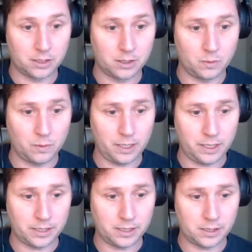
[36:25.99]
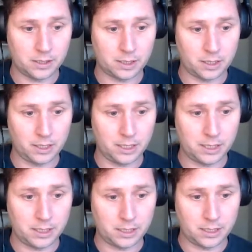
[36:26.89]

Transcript: y is less